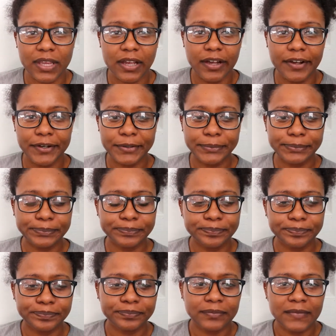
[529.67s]

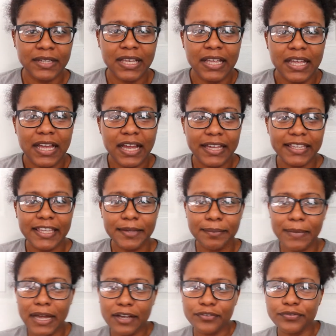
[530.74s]
I
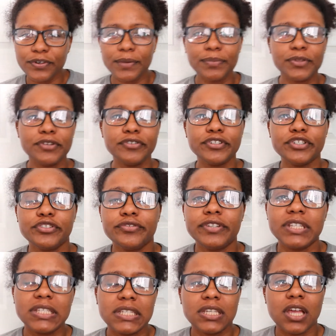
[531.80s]
came back from the
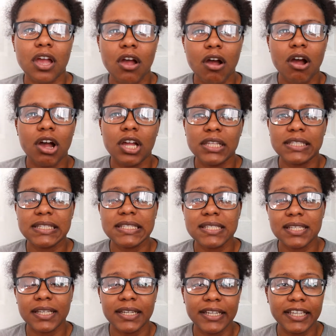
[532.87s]
retreat on
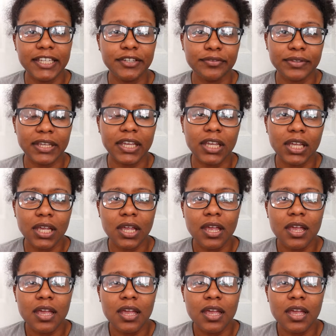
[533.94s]
Sunday evening,